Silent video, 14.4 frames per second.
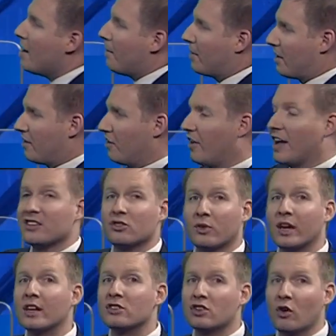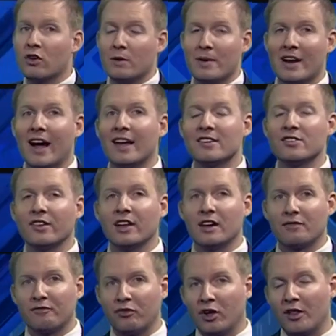but nonetheless, there is going to be an
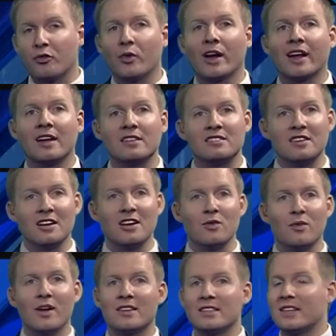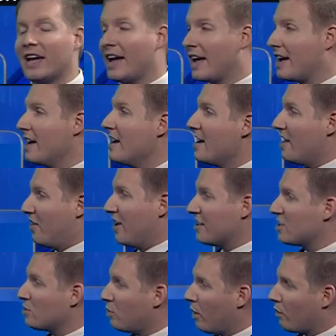isolated flood threat continuing today.
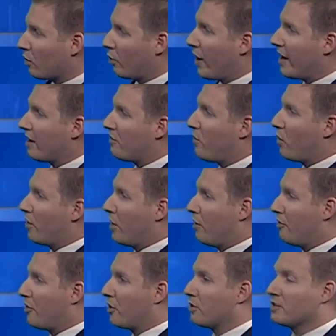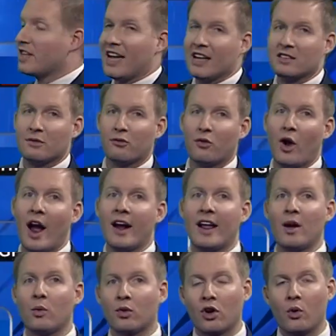This is what we're waiting for, though. Thursday into Friday,
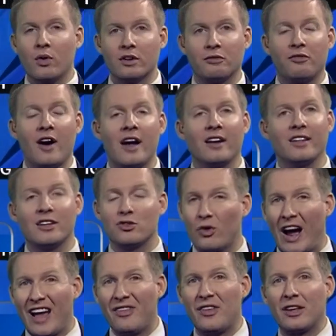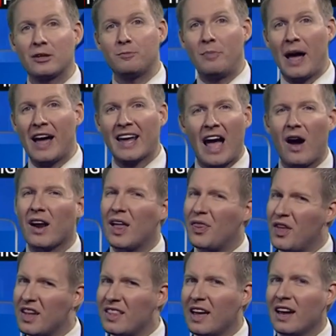we're going to finally dry things back out, and I
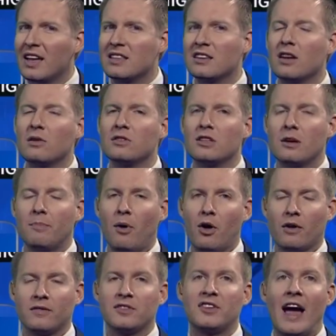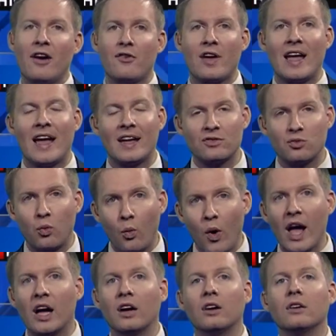think that continues into part of Saturday as
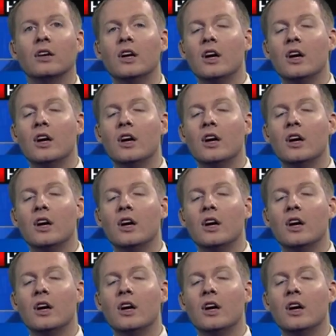well